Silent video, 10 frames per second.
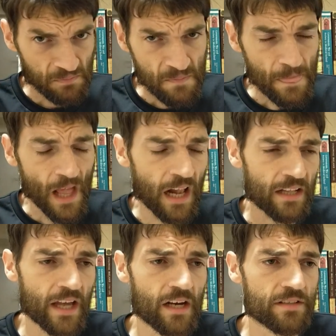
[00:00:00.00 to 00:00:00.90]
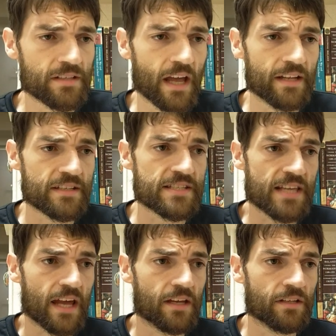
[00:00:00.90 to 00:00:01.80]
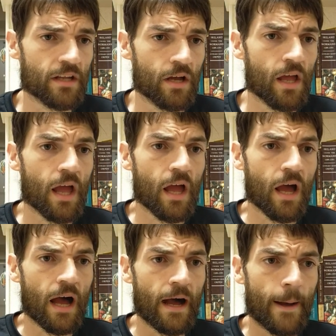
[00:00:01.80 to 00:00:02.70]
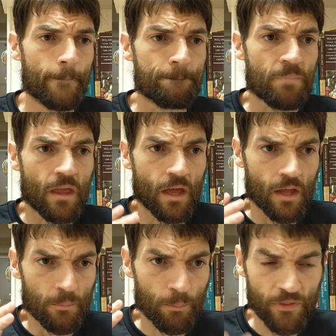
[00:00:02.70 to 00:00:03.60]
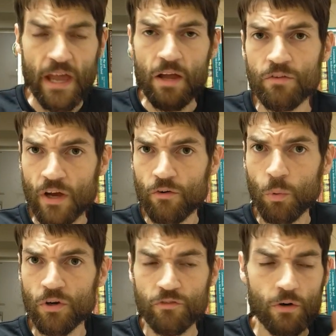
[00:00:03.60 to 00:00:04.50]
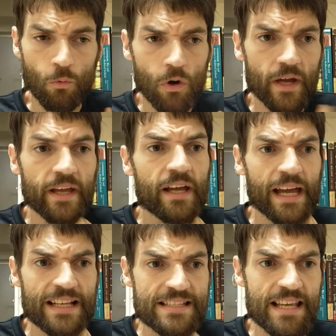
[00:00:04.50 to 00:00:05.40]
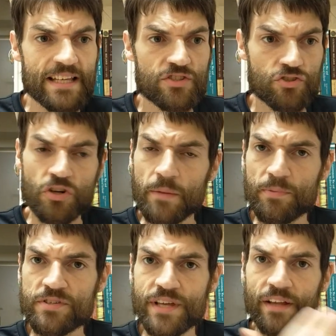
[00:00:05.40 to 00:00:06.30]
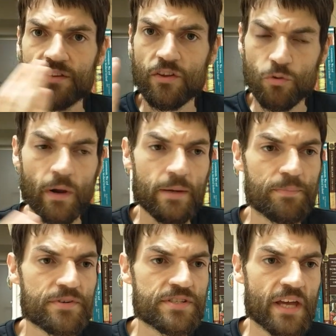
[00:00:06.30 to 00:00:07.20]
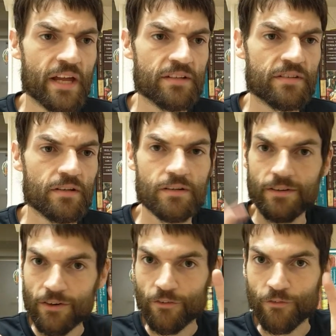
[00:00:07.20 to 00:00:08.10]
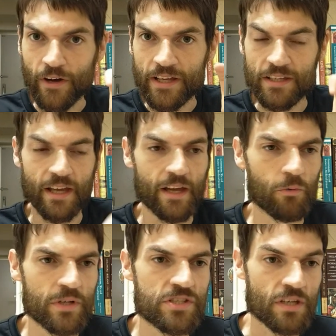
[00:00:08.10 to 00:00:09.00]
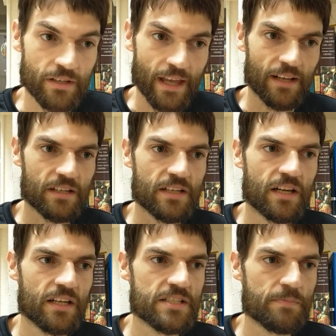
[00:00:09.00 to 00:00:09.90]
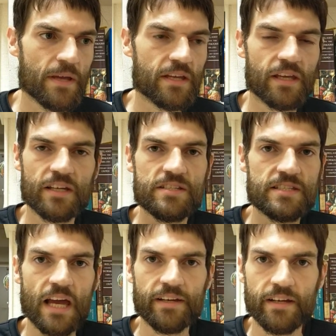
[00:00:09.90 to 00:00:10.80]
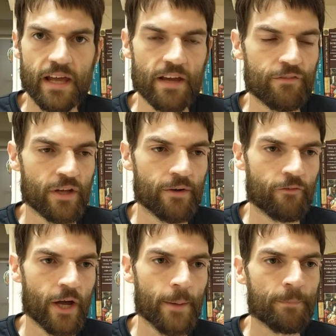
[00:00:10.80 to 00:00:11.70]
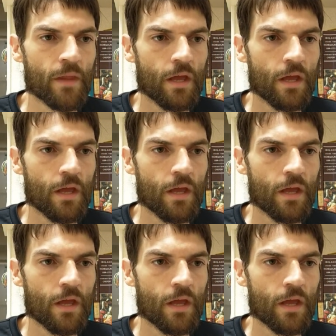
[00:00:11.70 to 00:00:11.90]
I'll get onto that in a second. But they're wondering why it says 3% to 20% Viking, which technically speaking is Scandinavian, right?